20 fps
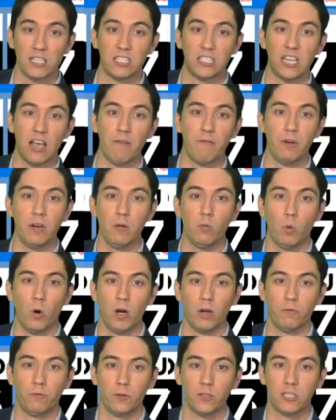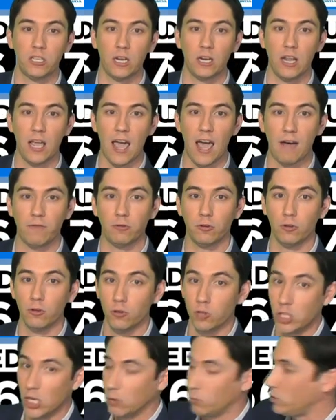71 for Sunday
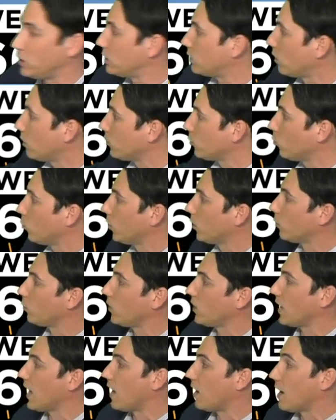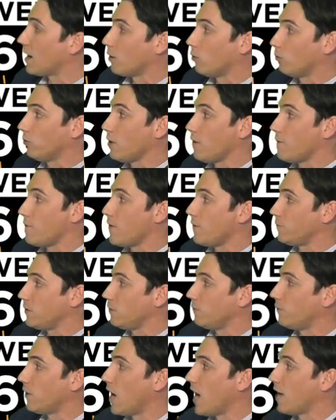afternoon, Jan we start the work week out at only
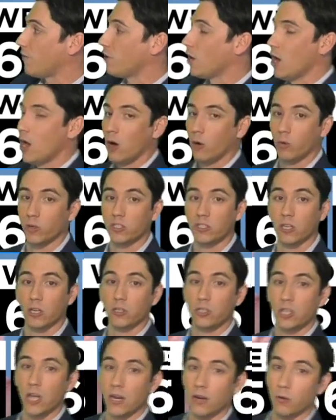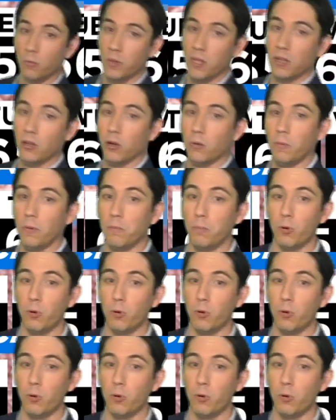55 with sunshine. It'll be a little bit